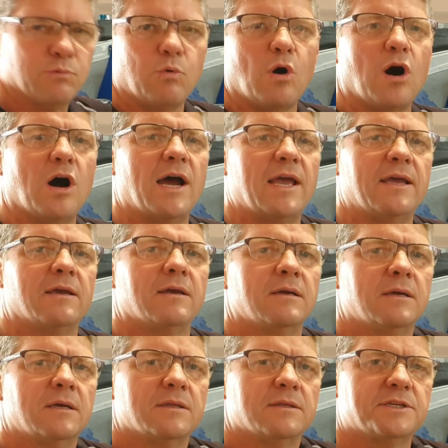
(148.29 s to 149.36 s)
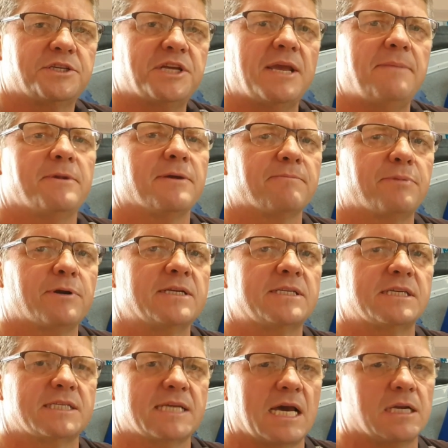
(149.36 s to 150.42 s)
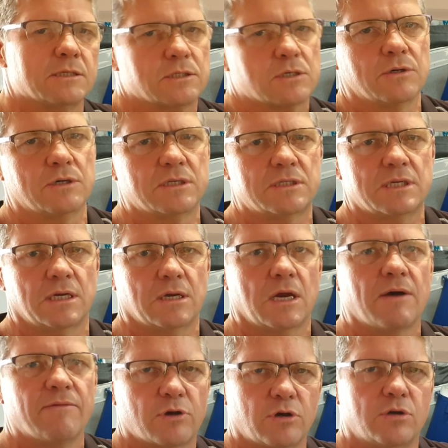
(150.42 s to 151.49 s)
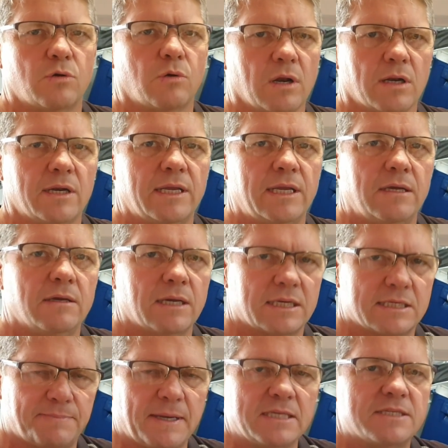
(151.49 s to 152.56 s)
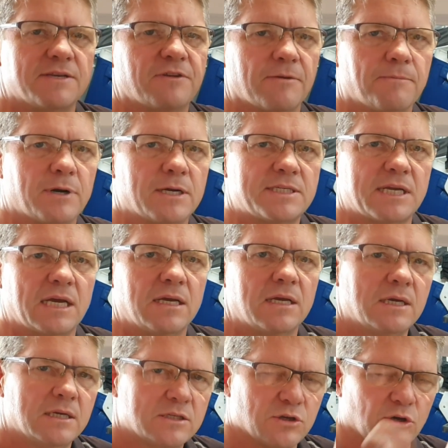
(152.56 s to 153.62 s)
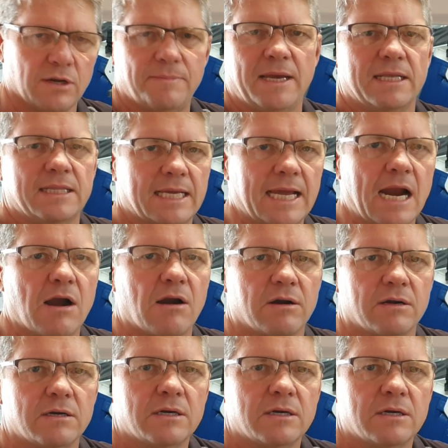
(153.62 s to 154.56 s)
why the cheap compressors aren't as good as a good quality expensive compressor. It's all about the current,